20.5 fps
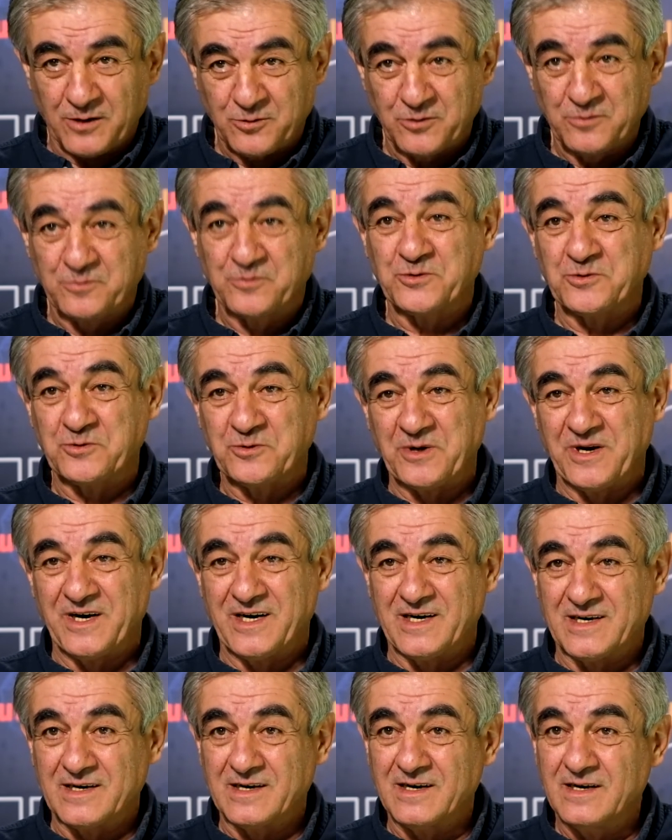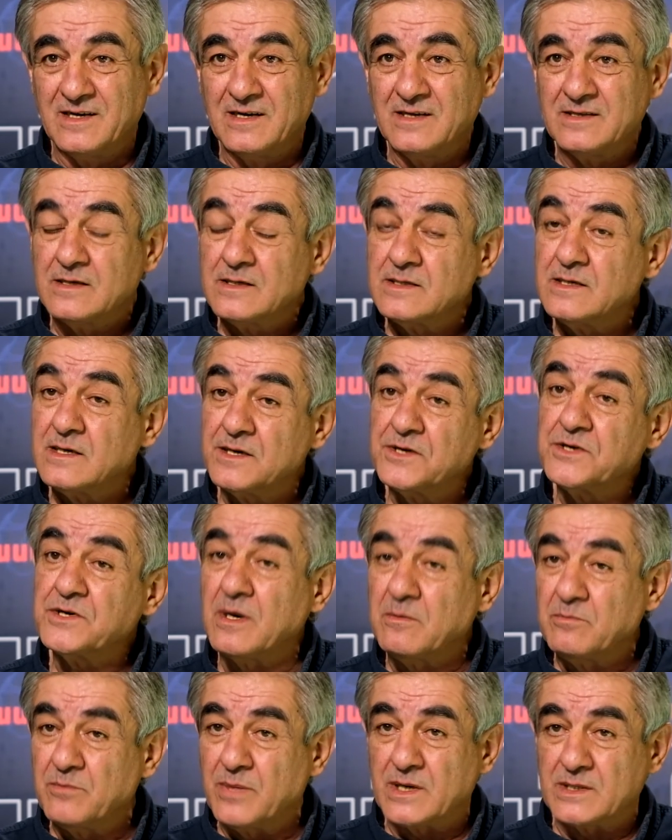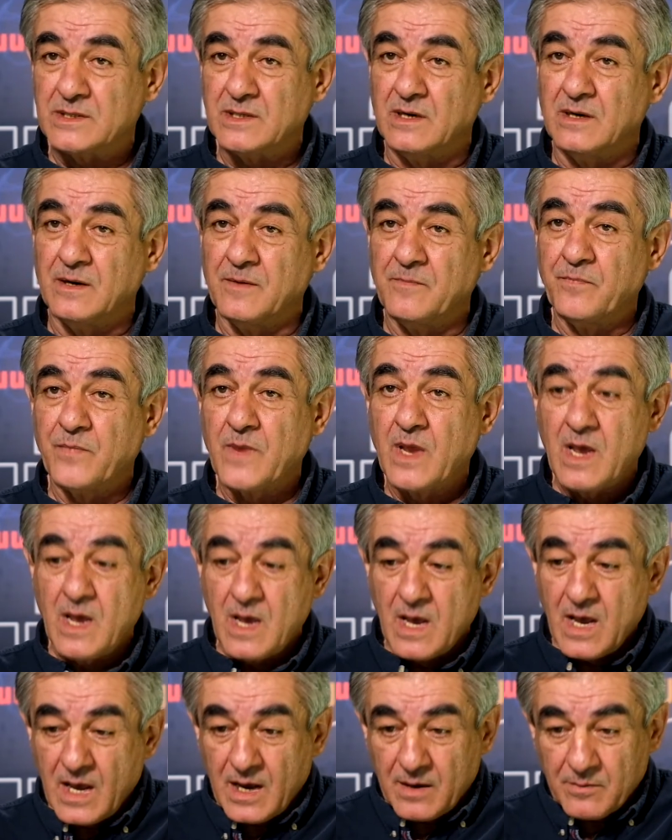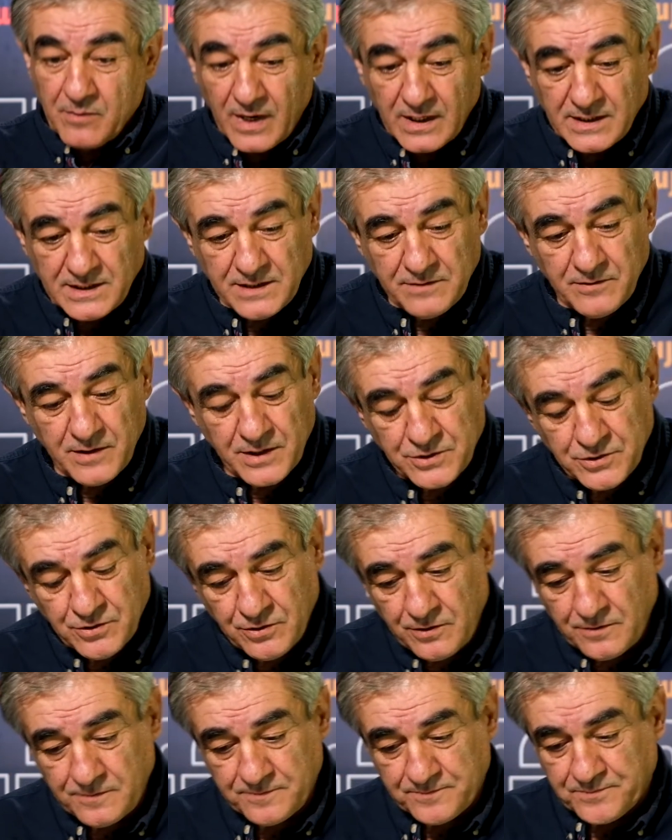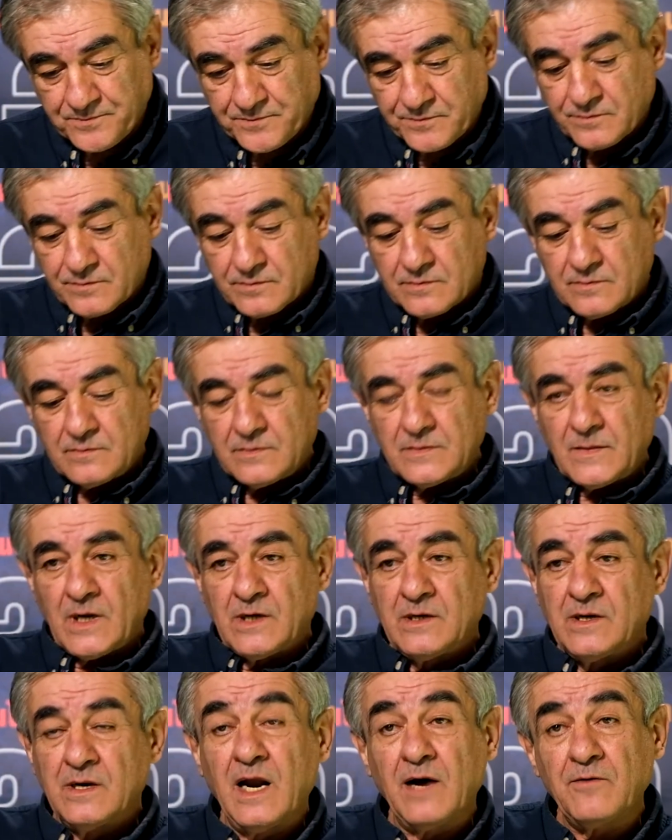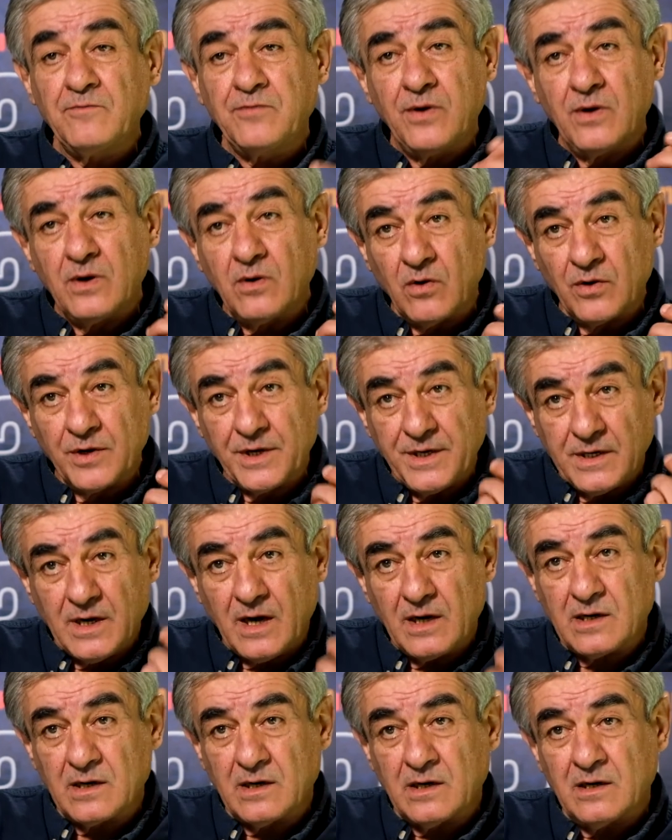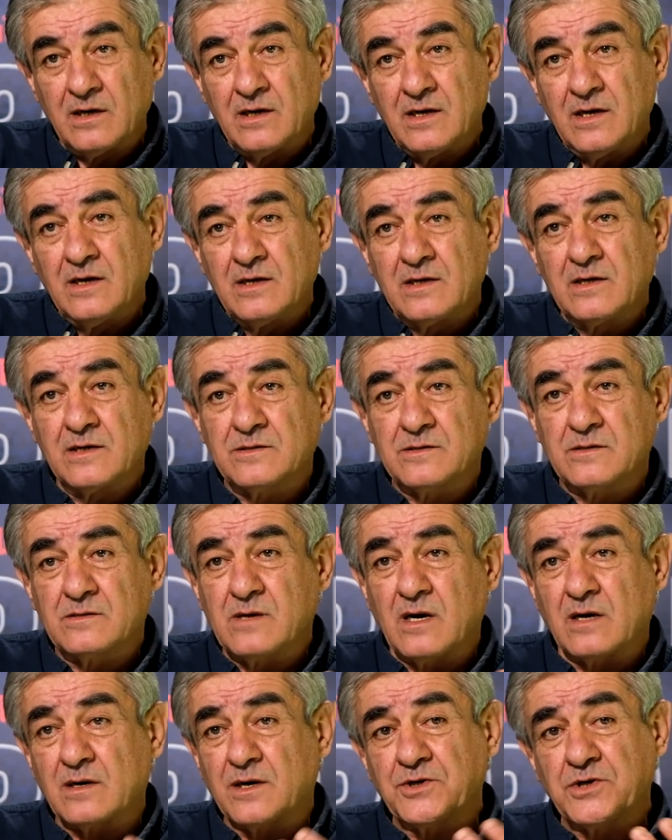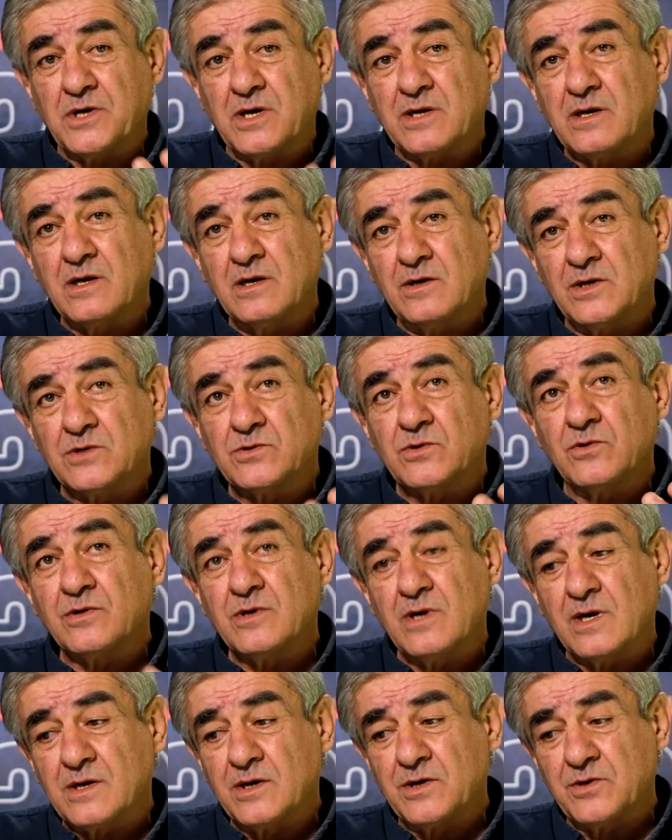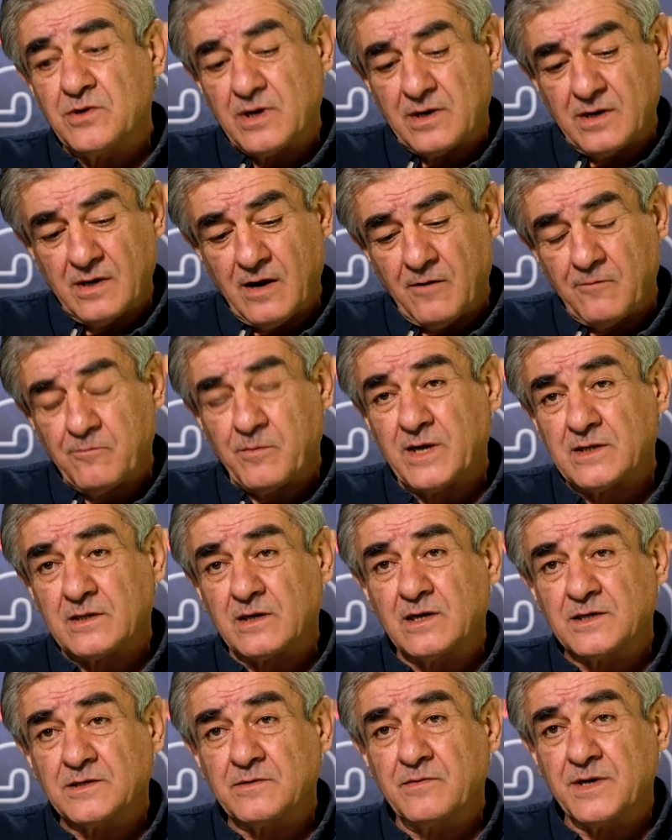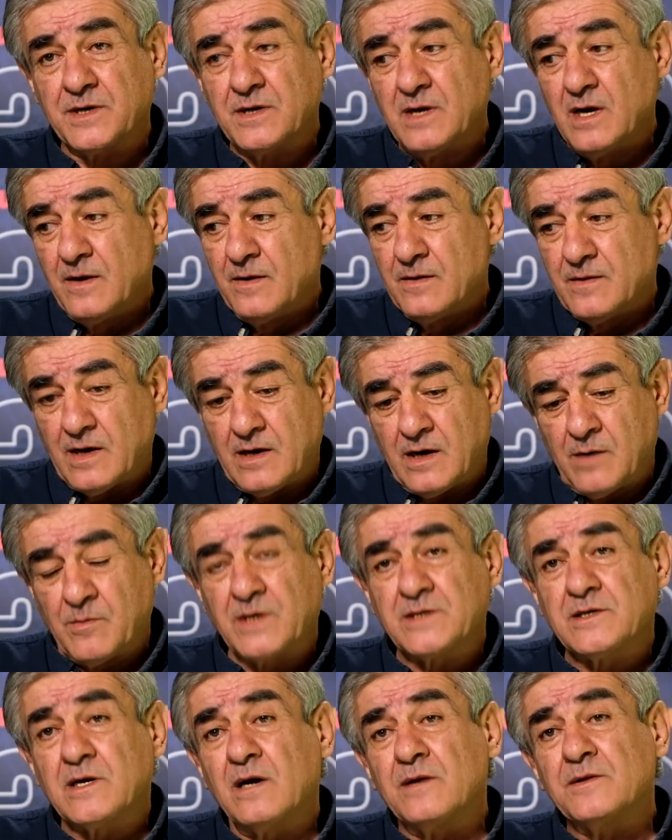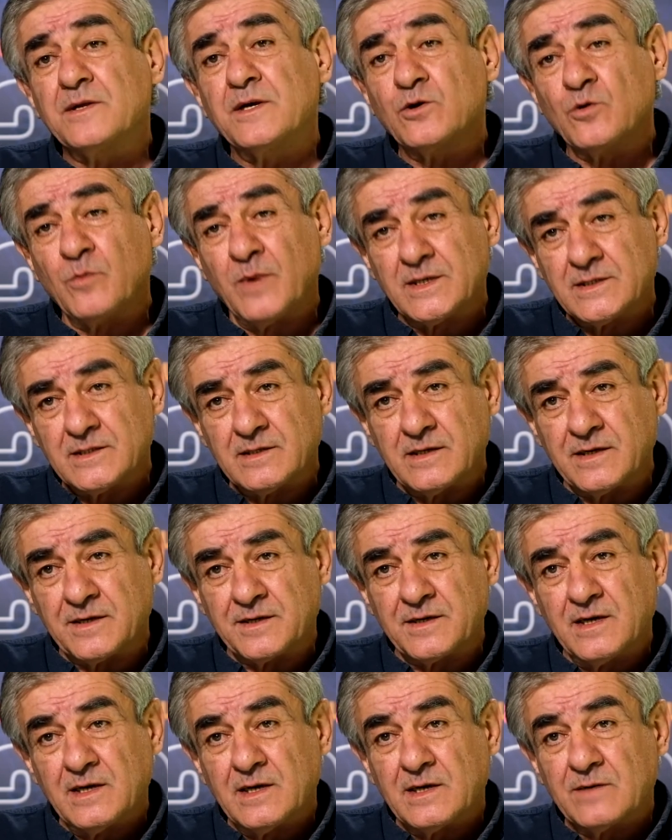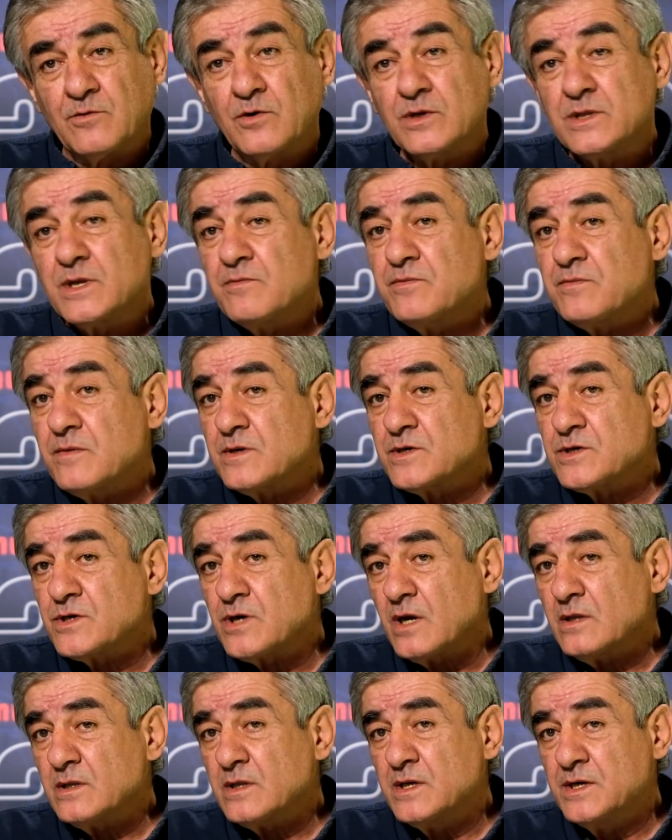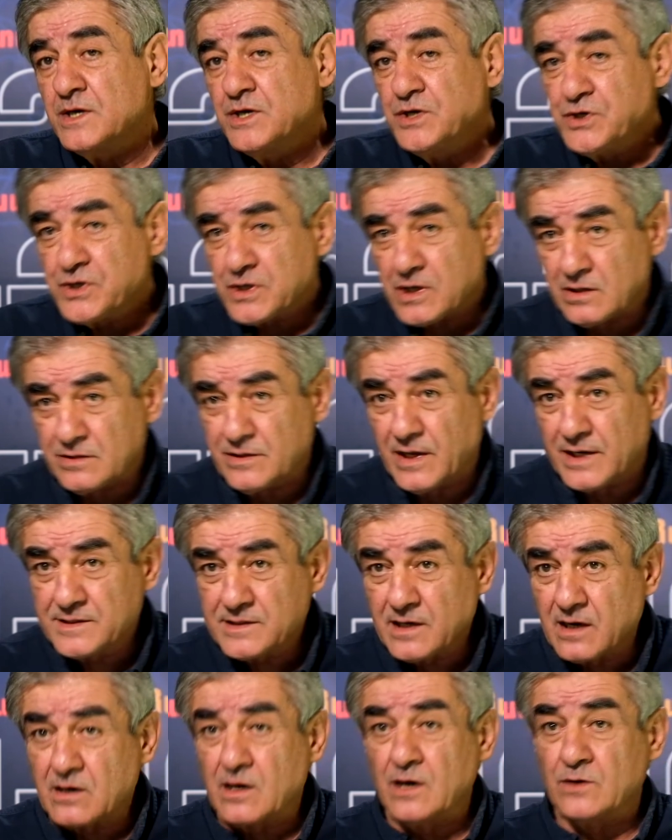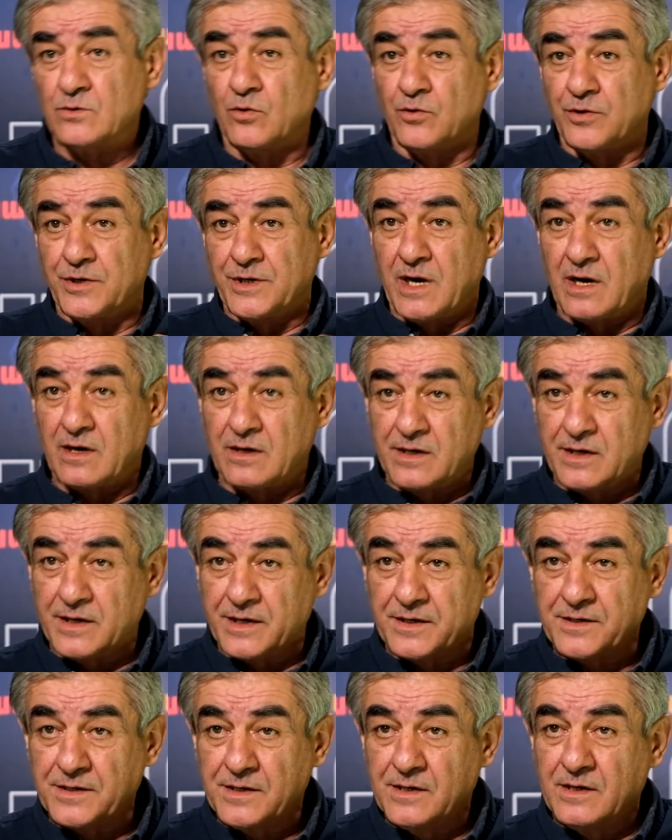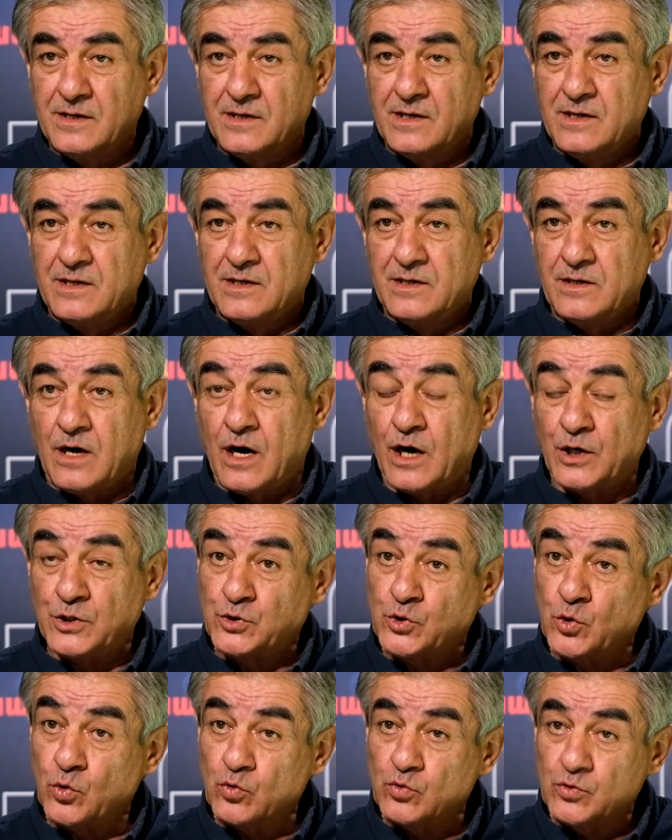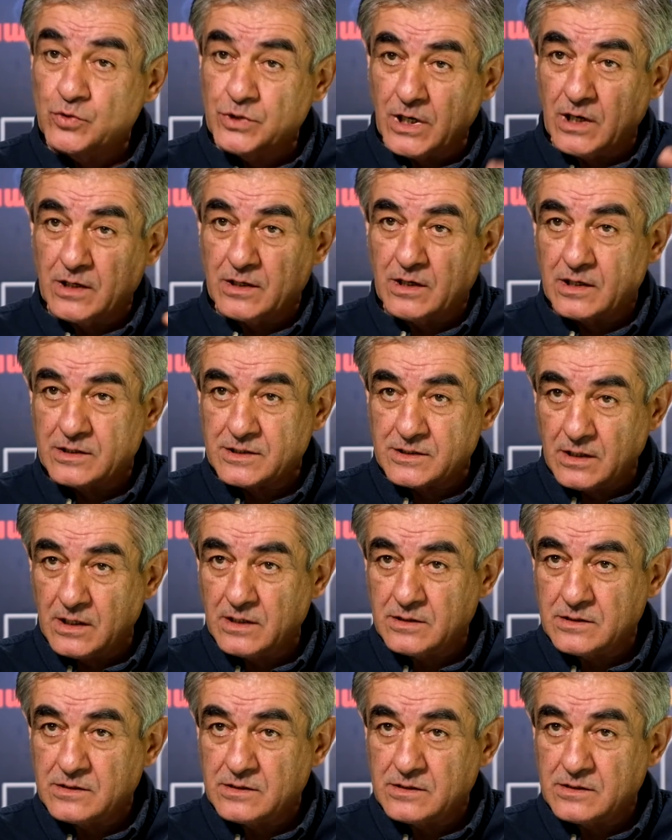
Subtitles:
you. See how difficult it is. But at least it's a very good example. I would suggest that this example be well prepared and studied in the universities, because there are very few classical examples that have achieved success.